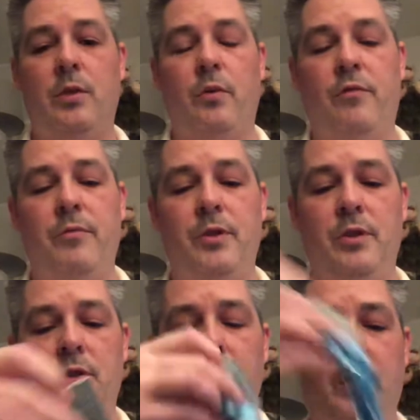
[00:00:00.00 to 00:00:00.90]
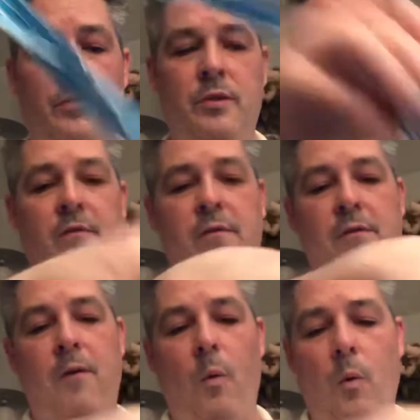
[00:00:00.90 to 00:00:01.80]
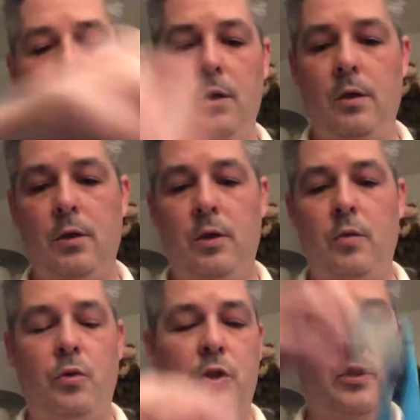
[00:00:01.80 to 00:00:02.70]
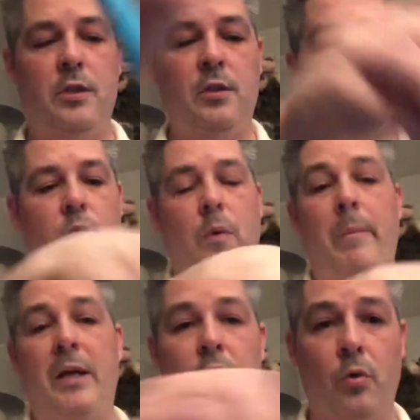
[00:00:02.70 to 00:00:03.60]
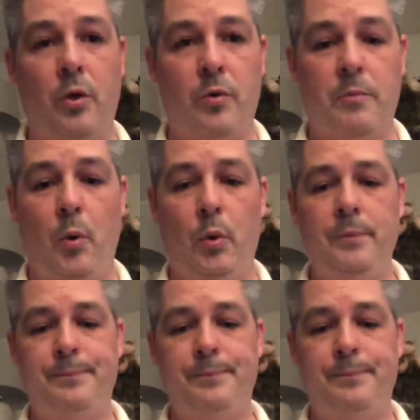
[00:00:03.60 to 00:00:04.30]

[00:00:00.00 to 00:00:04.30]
the one from 2004, which is when my daughter was born.